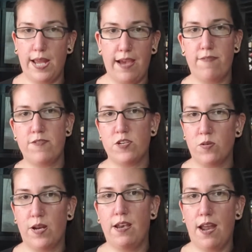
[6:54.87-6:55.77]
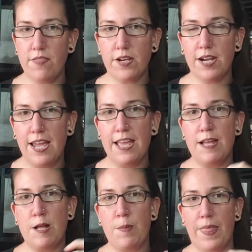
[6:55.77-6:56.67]
after another
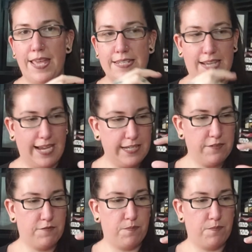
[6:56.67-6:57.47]
and kind of